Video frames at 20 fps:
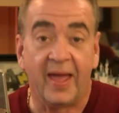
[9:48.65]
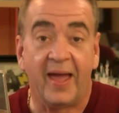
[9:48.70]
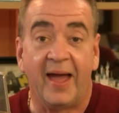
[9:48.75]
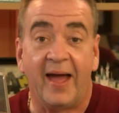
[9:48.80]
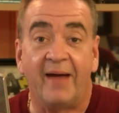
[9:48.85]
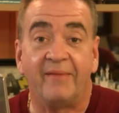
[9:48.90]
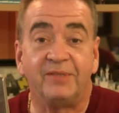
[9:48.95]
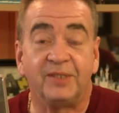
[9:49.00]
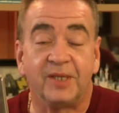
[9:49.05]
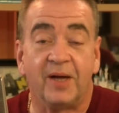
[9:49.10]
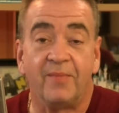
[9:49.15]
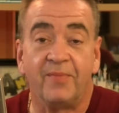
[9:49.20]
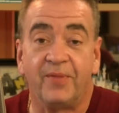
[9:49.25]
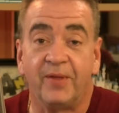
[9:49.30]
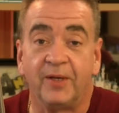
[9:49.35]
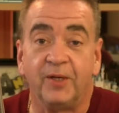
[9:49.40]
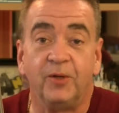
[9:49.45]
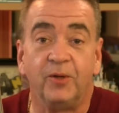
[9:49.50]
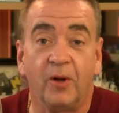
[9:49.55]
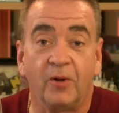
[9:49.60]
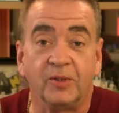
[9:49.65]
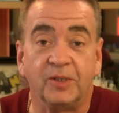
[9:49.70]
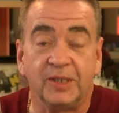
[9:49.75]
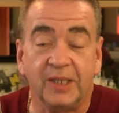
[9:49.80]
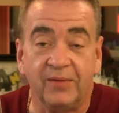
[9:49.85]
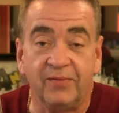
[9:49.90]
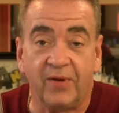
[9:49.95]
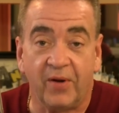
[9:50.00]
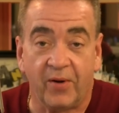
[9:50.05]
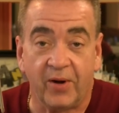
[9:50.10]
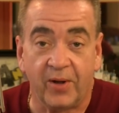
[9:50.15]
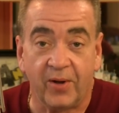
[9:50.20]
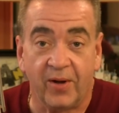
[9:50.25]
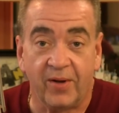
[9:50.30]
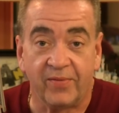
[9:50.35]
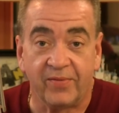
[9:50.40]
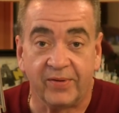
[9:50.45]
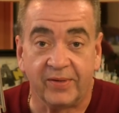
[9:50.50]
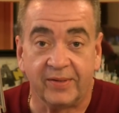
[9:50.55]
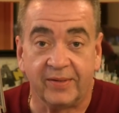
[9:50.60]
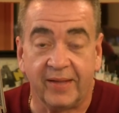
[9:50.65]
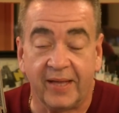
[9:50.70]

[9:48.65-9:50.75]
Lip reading: have something you don't see very often.